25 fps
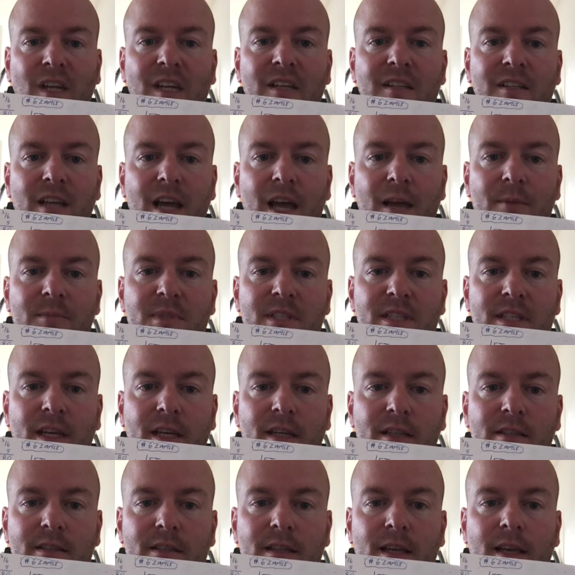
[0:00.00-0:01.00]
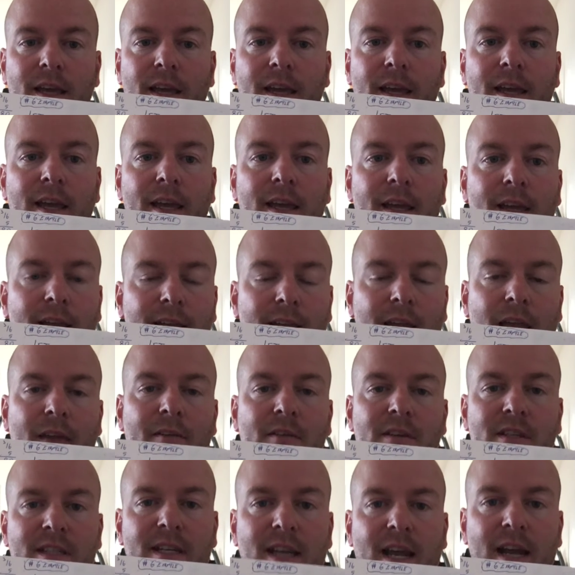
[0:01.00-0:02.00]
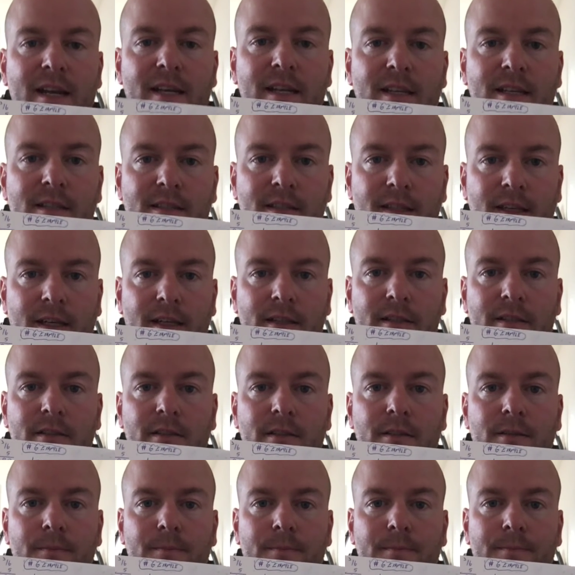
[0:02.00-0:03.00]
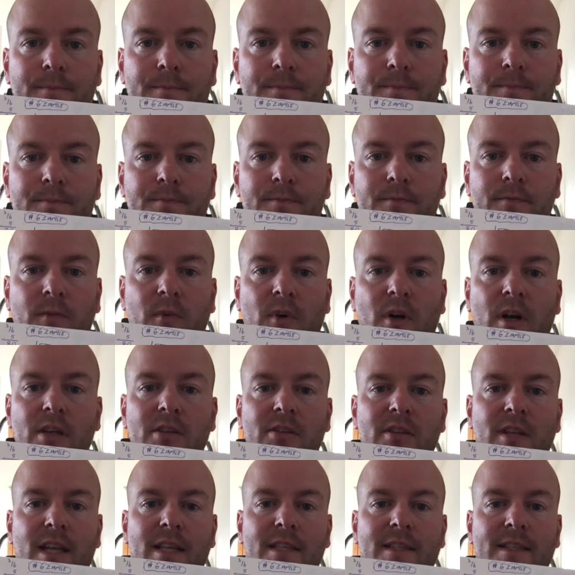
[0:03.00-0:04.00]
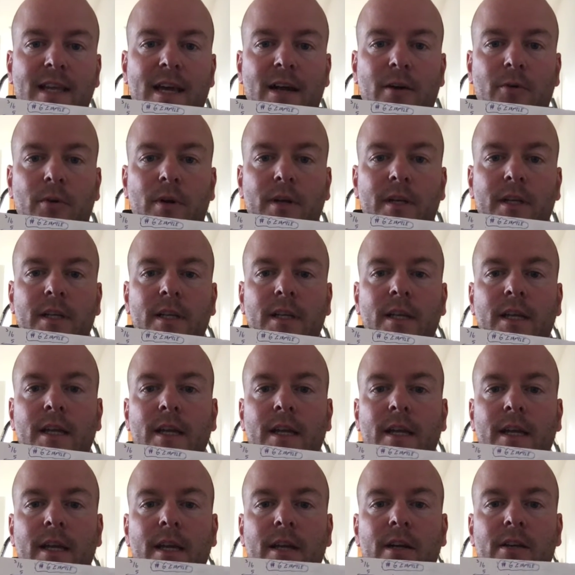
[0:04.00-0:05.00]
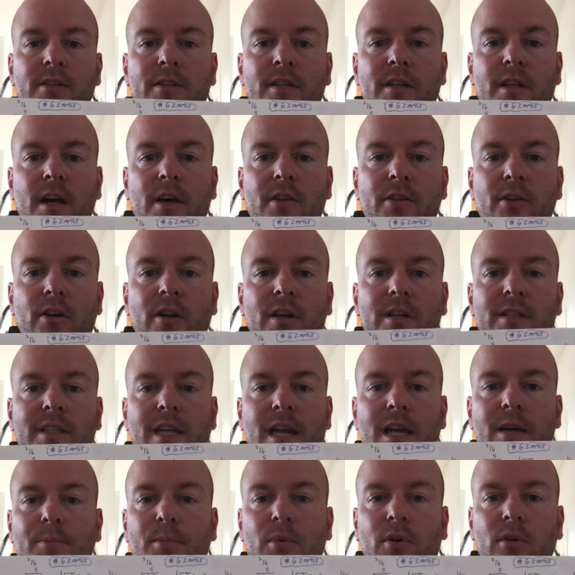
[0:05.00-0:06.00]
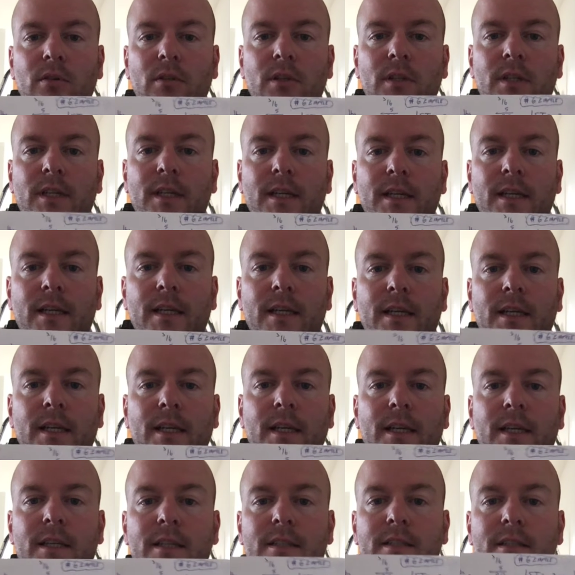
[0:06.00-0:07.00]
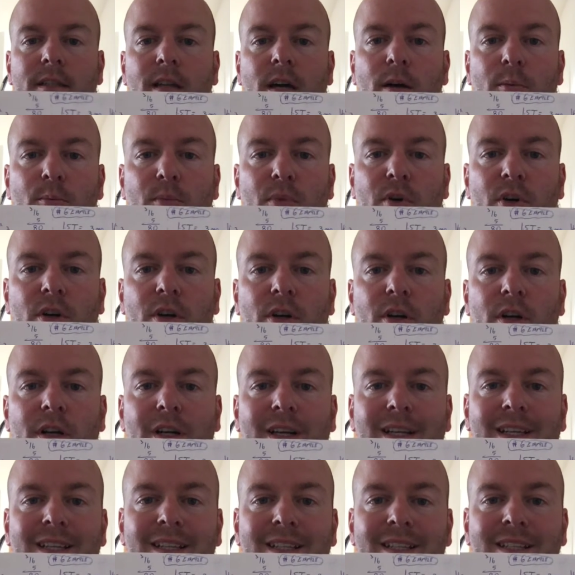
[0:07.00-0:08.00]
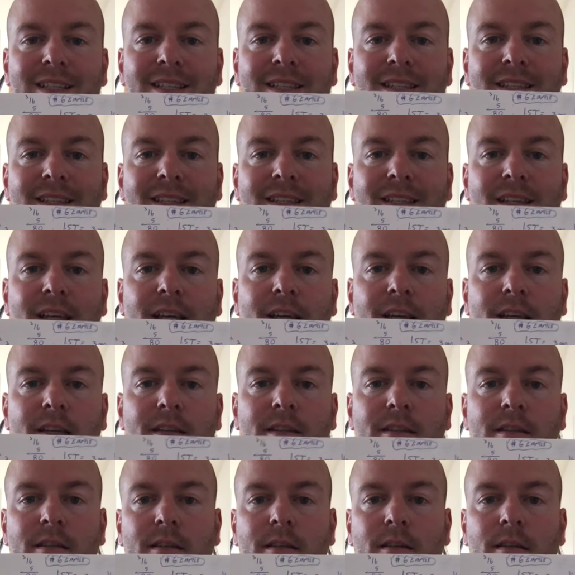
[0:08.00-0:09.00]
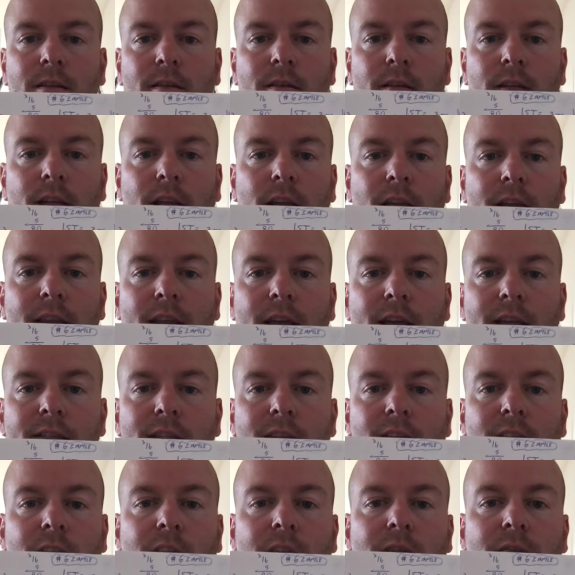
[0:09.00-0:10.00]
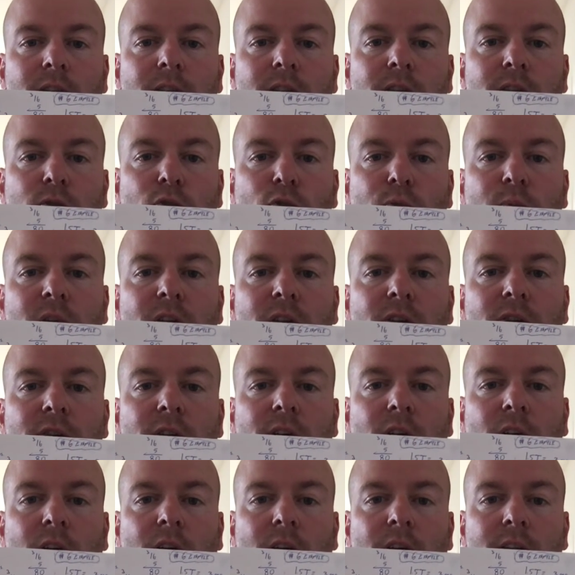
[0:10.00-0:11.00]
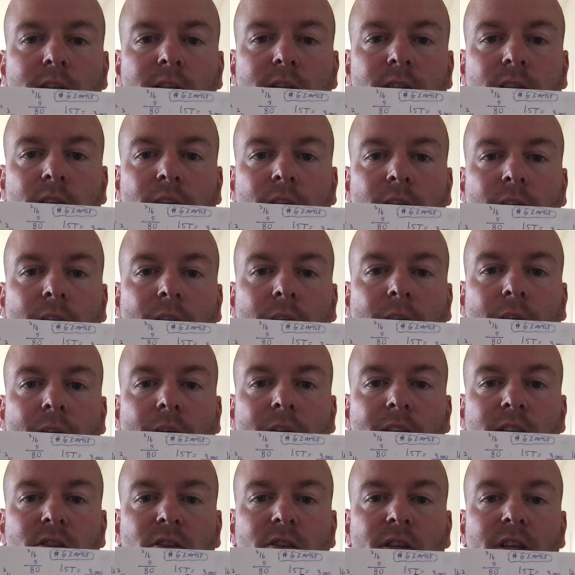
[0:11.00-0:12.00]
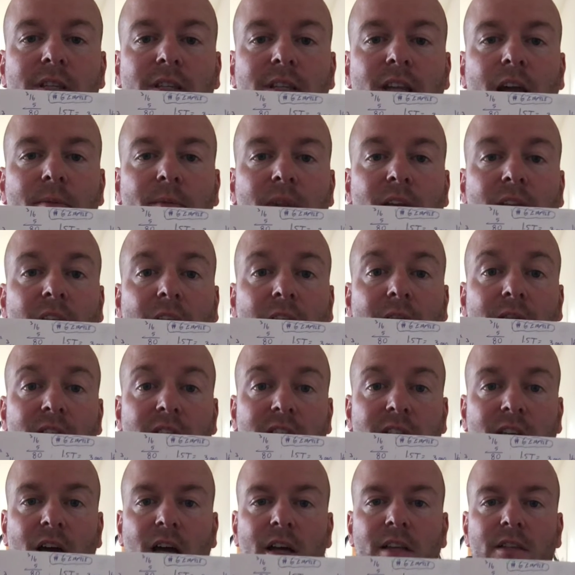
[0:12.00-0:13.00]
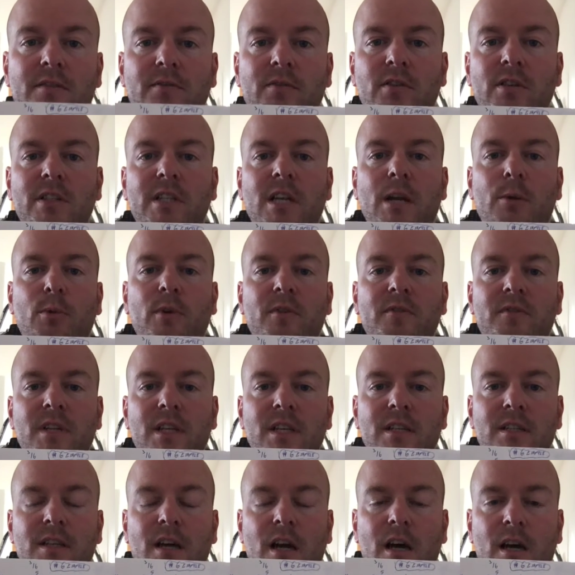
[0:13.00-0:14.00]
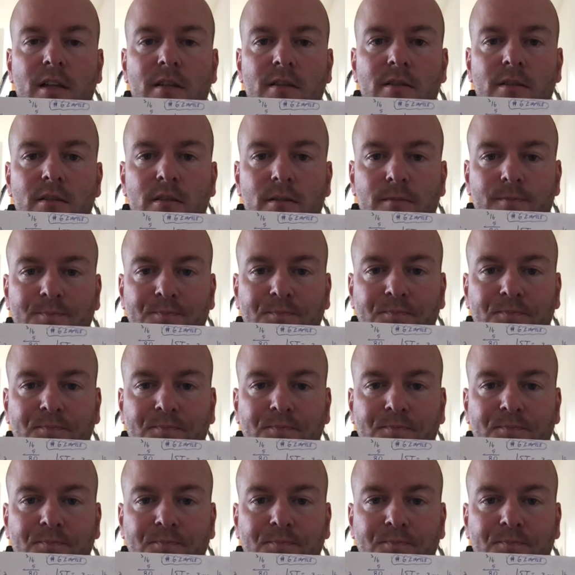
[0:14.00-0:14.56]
times 6, gave us 96. All right, so that's that one. Here's another example, is number 6. Again, that's an even. You will be doing the odds. And so this time they gave us tons. First time we've seen tons.